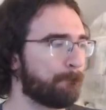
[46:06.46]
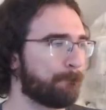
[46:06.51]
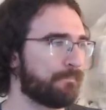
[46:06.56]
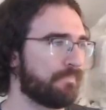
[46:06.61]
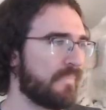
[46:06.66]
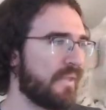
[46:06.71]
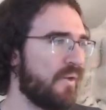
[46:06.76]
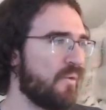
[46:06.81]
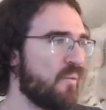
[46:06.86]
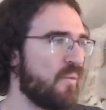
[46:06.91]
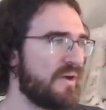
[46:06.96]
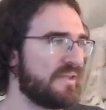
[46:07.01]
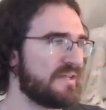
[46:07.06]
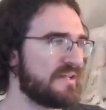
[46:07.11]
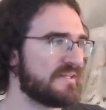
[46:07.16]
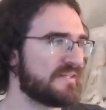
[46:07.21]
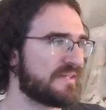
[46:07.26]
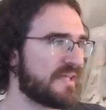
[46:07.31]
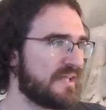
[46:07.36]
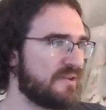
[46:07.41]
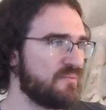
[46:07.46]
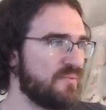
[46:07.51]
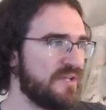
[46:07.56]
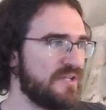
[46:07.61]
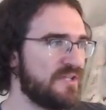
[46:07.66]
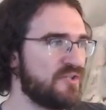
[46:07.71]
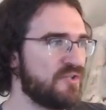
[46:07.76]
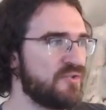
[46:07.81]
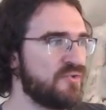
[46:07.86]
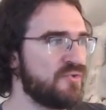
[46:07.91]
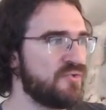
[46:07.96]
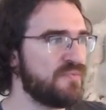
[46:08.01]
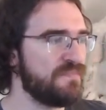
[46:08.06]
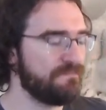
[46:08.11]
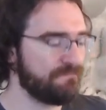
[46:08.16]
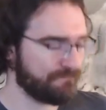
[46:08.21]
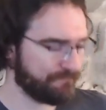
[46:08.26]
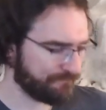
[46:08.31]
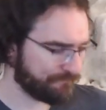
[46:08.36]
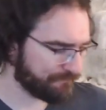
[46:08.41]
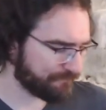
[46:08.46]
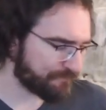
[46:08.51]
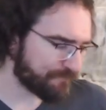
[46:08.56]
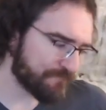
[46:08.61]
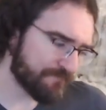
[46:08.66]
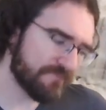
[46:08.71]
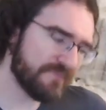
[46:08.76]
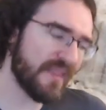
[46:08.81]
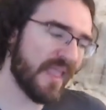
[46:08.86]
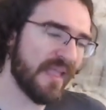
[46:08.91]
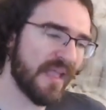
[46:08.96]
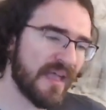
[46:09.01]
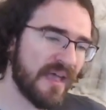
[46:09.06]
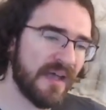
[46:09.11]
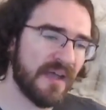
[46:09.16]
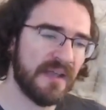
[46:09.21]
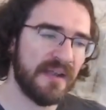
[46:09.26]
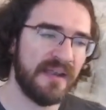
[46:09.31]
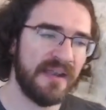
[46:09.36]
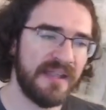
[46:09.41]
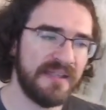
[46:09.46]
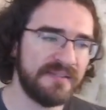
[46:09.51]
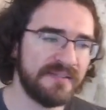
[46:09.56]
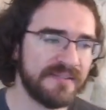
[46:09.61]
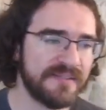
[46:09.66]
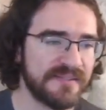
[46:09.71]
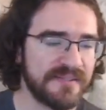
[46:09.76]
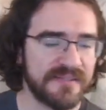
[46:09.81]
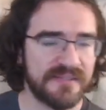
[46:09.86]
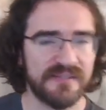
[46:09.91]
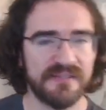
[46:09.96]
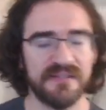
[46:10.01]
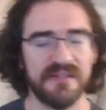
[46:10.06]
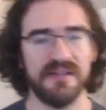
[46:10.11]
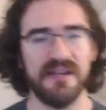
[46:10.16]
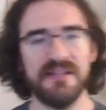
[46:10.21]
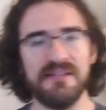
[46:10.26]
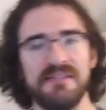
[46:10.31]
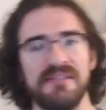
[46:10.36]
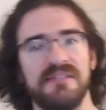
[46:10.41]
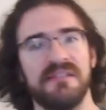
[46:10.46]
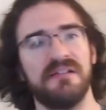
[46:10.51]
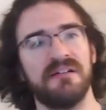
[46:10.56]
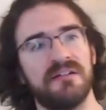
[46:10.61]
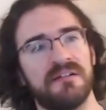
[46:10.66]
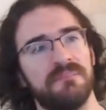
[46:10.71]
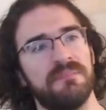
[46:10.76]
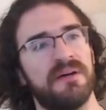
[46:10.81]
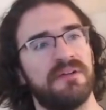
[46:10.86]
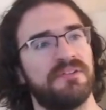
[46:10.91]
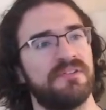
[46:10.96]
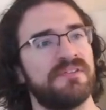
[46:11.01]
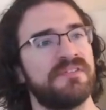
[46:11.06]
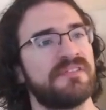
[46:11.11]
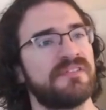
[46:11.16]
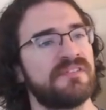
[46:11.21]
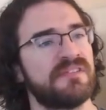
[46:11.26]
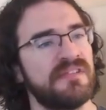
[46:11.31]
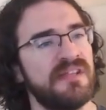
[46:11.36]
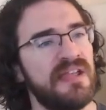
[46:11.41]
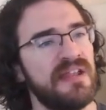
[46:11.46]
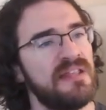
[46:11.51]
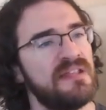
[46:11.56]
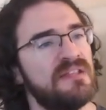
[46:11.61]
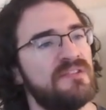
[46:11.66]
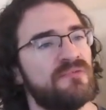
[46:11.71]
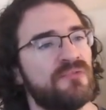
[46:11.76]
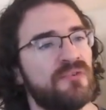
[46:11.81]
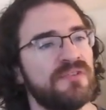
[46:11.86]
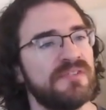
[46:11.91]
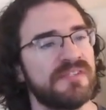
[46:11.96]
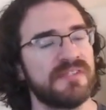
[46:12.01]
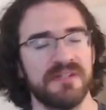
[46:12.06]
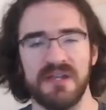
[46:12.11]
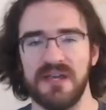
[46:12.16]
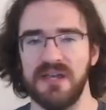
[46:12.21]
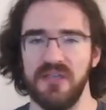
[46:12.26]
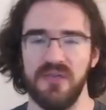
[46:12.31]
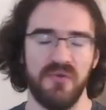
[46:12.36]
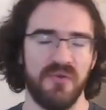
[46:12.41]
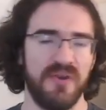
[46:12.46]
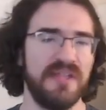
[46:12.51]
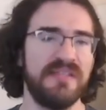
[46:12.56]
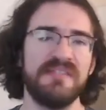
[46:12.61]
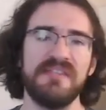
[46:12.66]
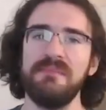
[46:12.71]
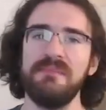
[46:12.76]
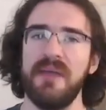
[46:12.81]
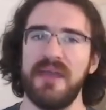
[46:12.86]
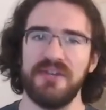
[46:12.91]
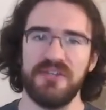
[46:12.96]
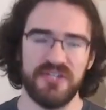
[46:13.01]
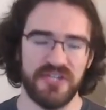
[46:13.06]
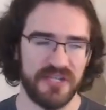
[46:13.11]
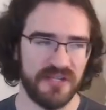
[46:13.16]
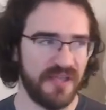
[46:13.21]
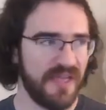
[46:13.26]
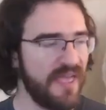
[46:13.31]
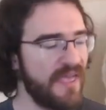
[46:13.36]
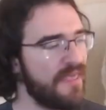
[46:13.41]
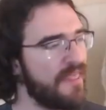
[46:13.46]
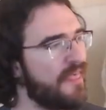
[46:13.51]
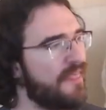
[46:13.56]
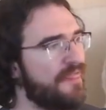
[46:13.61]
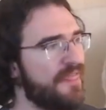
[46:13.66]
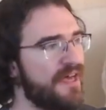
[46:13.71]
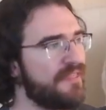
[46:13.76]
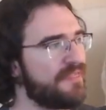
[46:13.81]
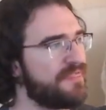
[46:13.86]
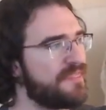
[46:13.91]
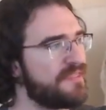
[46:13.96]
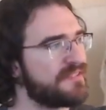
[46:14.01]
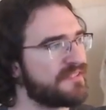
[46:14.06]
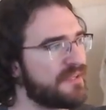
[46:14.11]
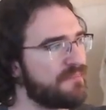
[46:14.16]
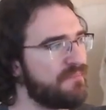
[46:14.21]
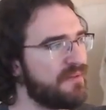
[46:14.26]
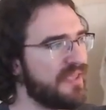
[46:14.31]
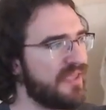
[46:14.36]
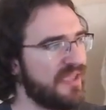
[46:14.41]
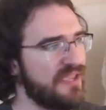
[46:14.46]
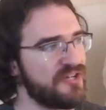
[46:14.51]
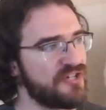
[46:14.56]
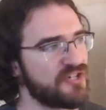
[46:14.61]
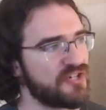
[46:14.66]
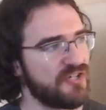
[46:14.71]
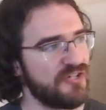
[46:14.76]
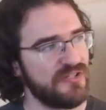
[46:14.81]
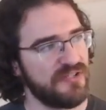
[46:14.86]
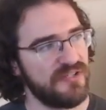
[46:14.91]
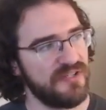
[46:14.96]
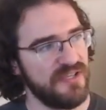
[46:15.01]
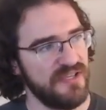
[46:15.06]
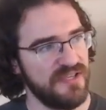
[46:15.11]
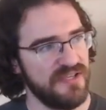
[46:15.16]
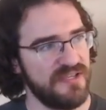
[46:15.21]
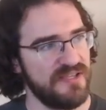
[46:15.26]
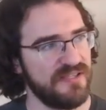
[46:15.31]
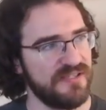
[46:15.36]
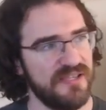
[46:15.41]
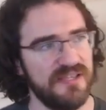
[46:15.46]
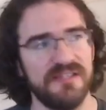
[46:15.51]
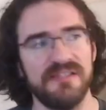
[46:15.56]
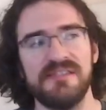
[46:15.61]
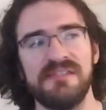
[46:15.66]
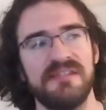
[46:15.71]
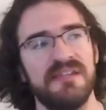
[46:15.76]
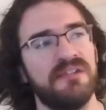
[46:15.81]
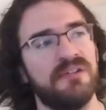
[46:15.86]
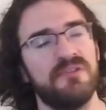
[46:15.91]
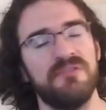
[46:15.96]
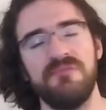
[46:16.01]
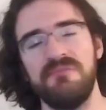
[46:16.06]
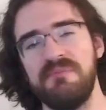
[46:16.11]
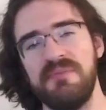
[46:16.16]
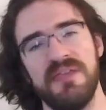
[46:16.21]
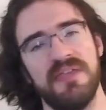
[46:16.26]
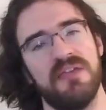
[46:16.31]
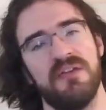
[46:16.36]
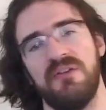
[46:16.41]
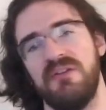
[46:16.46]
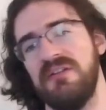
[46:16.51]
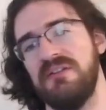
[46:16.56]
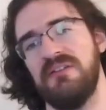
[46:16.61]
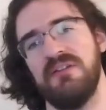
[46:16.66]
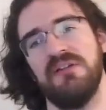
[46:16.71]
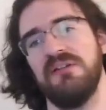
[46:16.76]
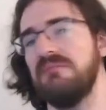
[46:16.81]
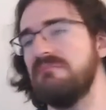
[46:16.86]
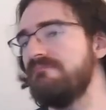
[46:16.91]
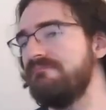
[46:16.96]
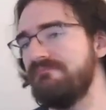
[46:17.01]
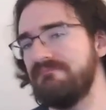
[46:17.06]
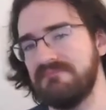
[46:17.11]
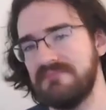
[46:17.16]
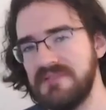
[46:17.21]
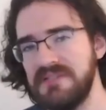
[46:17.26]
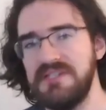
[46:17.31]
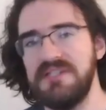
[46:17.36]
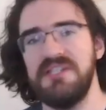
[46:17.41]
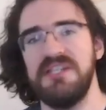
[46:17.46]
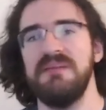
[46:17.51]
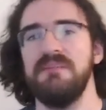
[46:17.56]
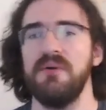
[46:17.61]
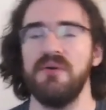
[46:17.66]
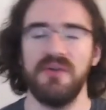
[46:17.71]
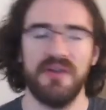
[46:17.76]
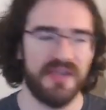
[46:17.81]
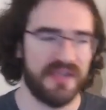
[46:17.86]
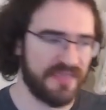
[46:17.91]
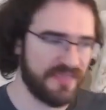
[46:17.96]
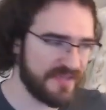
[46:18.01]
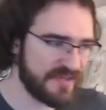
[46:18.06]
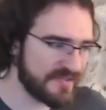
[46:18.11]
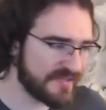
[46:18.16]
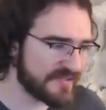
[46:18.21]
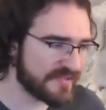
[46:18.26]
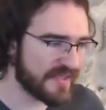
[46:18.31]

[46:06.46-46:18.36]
What else can we do? Let's talk about a slightly different scenario. Let's imagine that this application is, instead of being a little demo like this,